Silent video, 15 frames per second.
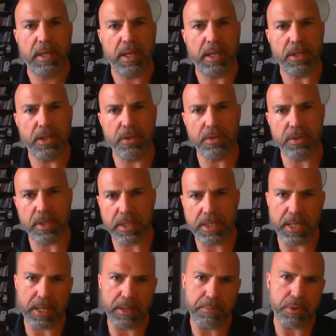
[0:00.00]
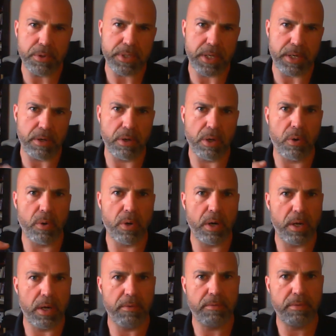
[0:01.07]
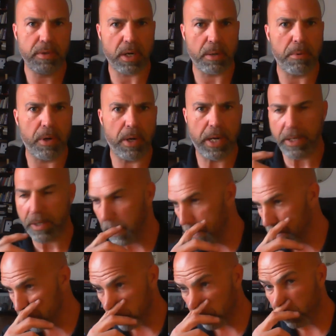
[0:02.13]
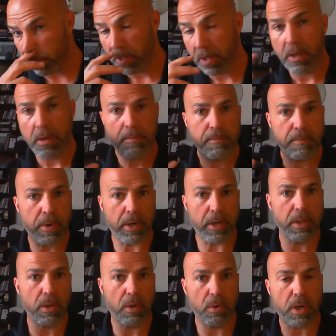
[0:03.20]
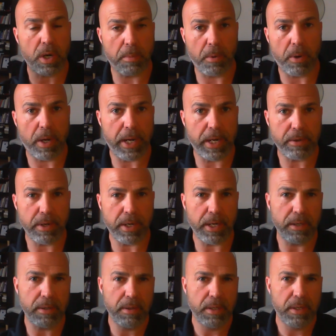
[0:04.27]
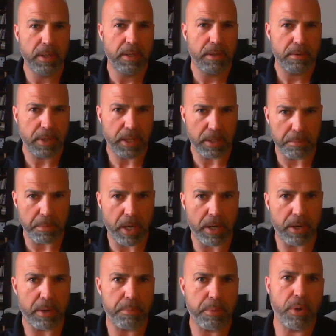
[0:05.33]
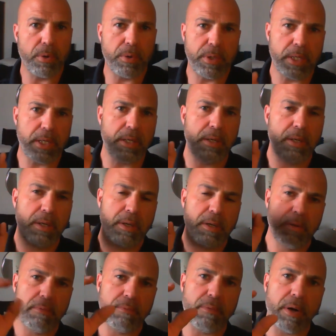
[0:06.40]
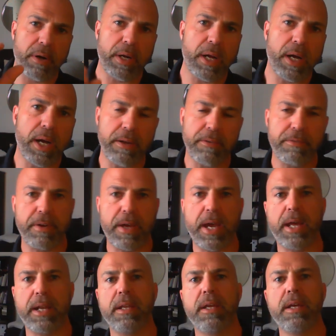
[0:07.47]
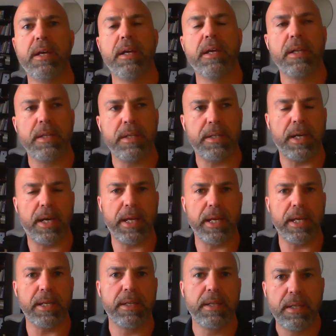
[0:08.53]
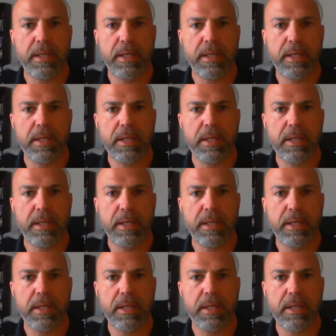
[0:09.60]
and usually 10% or lower of carbohydrate. So very low carbohydrate, again, moderate protein, very high fat diet.